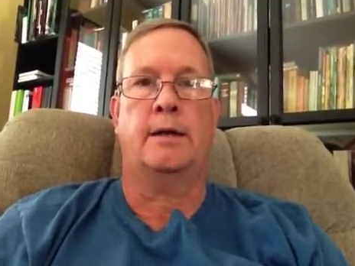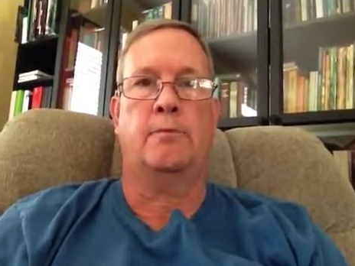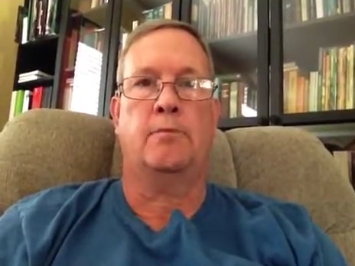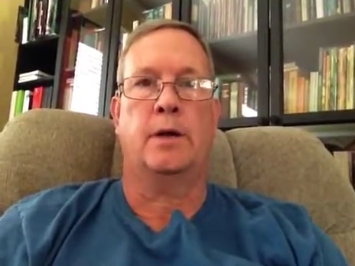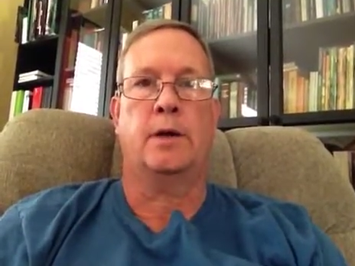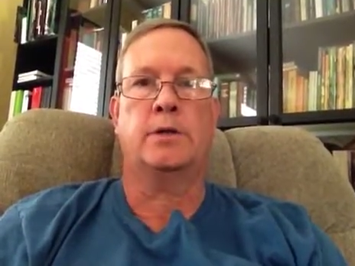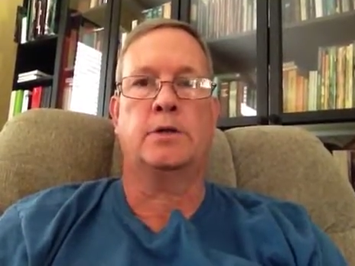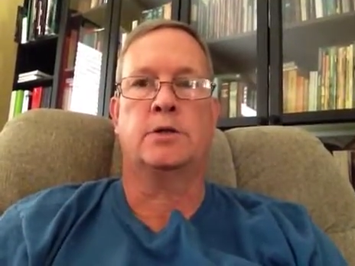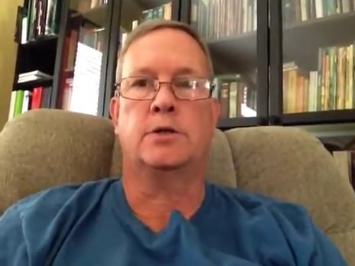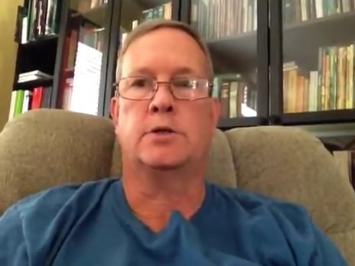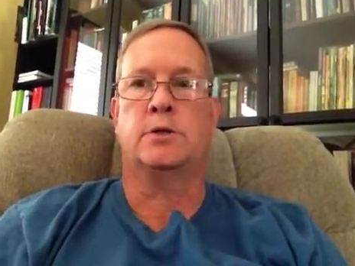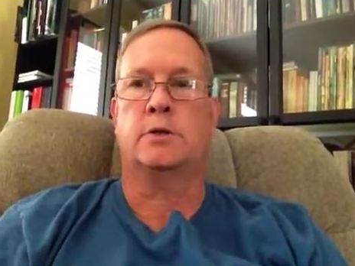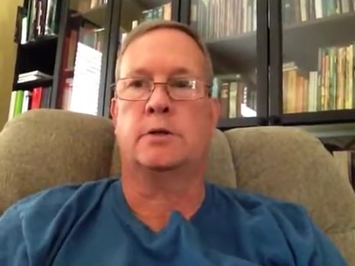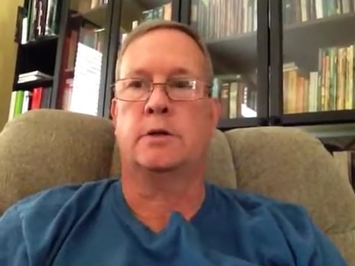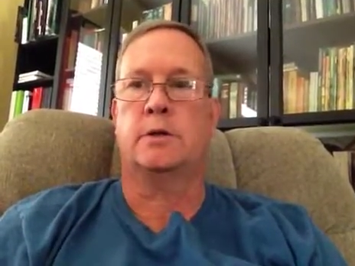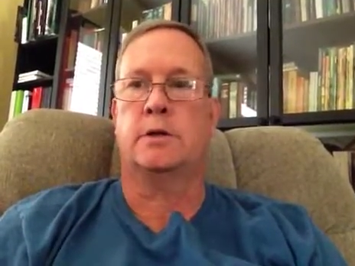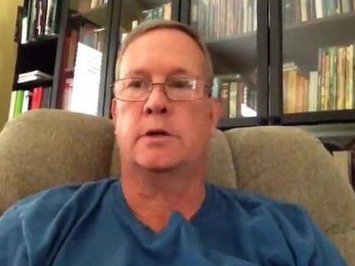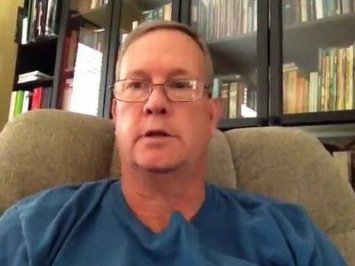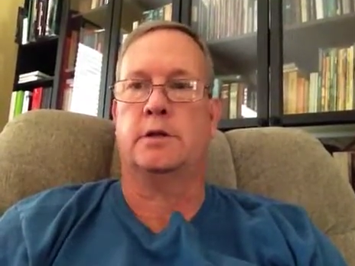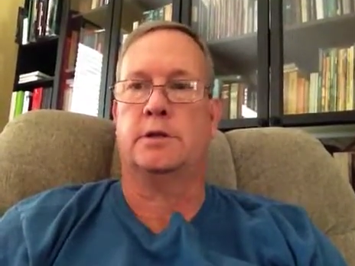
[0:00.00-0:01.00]
register
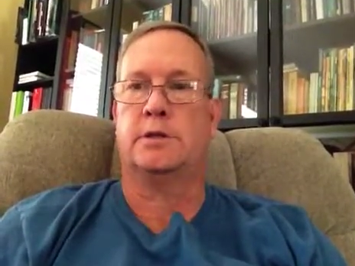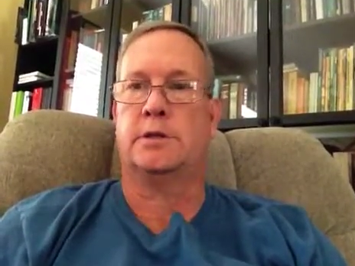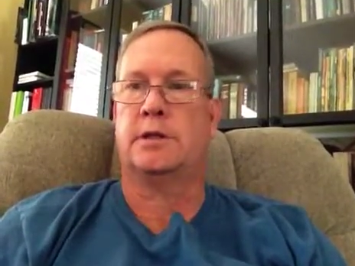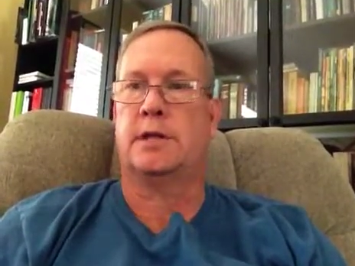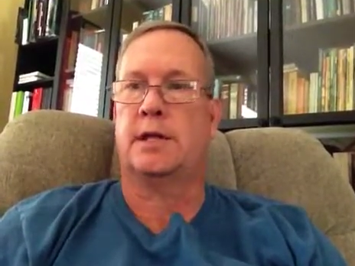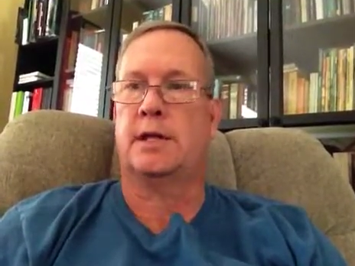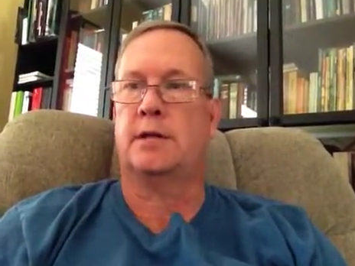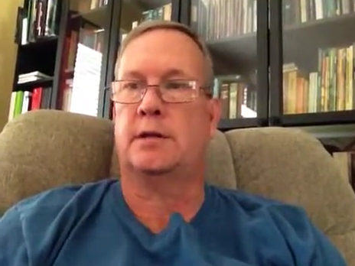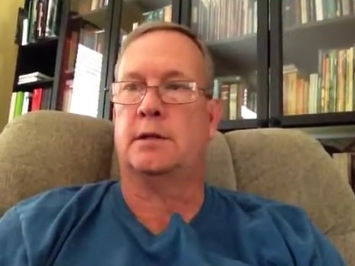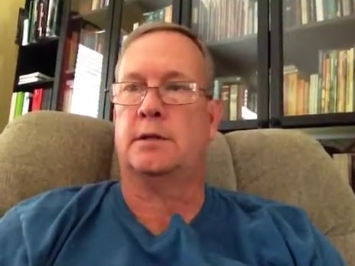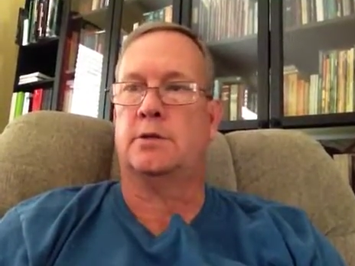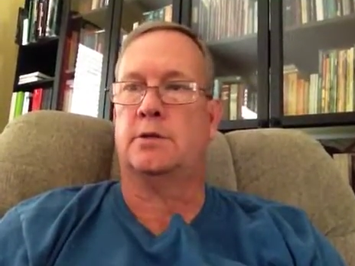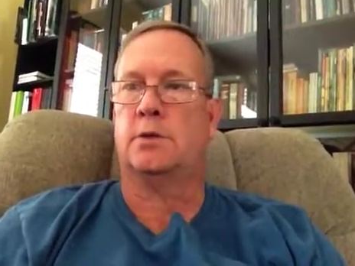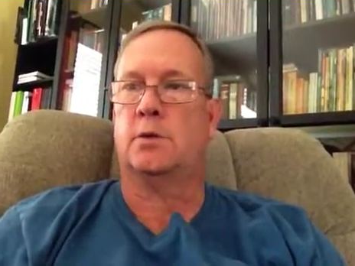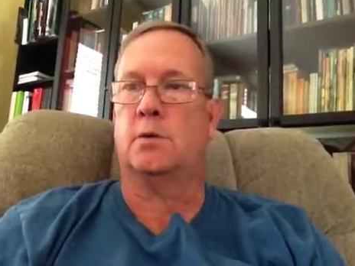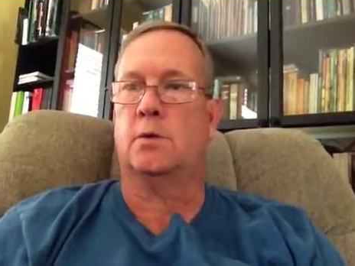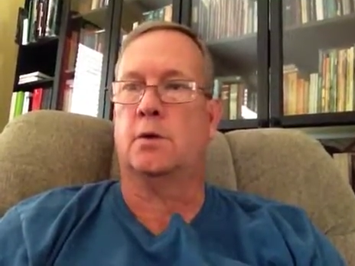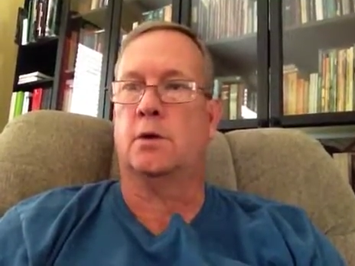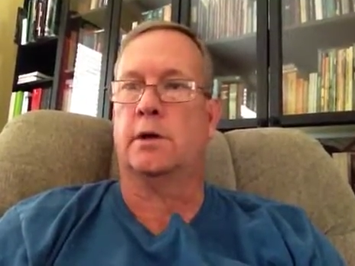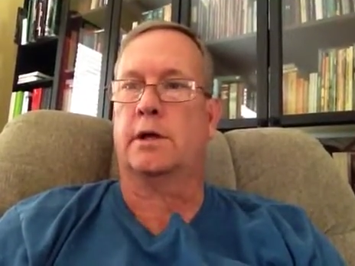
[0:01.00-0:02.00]
in the state that
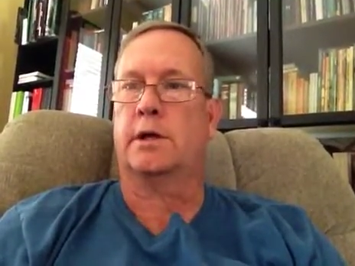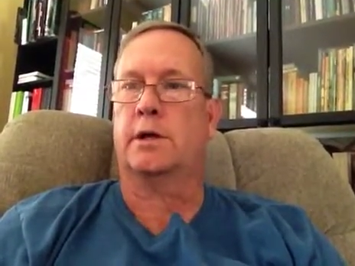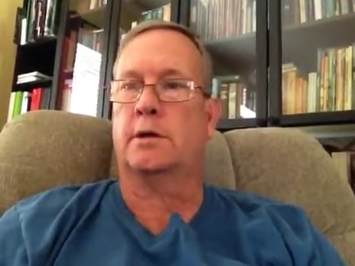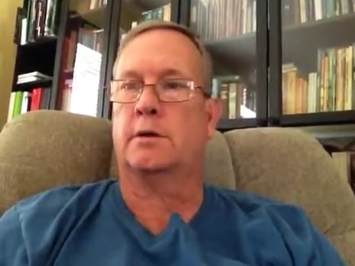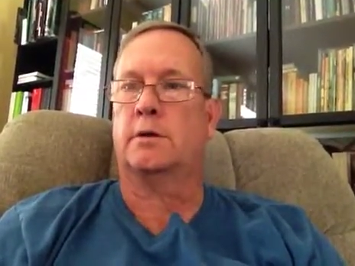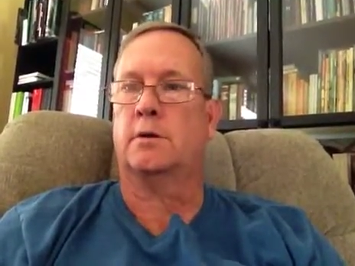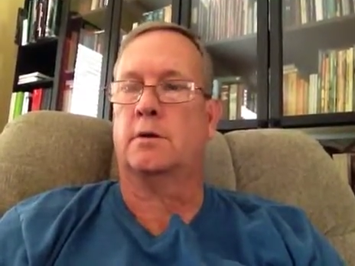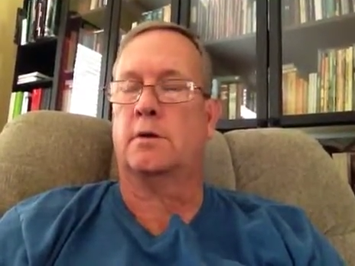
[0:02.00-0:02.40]
you work in